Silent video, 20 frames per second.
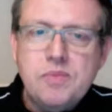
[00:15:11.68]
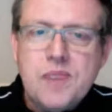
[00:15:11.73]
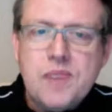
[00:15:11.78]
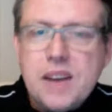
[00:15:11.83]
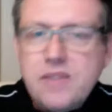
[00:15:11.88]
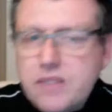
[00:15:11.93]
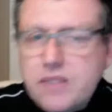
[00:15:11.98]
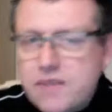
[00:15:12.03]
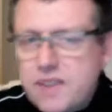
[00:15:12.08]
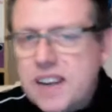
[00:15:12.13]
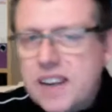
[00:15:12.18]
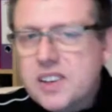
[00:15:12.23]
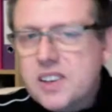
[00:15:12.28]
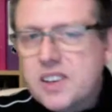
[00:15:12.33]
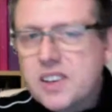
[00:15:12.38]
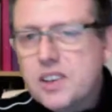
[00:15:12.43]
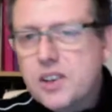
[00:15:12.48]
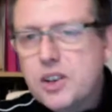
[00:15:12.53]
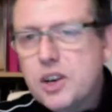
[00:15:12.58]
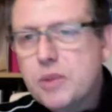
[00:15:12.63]
Having
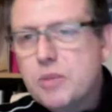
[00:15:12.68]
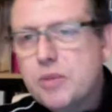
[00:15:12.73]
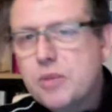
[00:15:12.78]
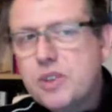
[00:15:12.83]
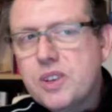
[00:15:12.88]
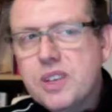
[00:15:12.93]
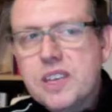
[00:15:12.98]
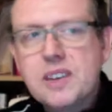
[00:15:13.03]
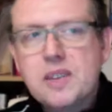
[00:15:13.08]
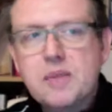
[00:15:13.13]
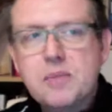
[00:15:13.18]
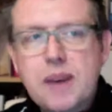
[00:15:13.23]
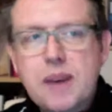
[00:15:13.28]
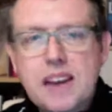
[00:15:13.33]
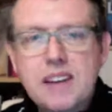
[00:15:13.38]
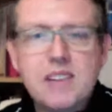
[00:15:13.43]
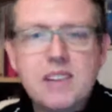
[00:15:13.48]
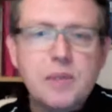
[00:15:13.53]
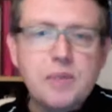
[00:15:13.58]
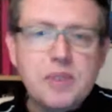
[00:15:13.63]
faced an incurable disease and
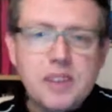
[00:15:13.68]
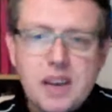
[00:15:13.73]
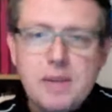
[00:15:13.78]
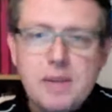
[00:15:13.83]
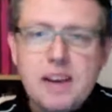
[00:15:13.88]
bankruptcy,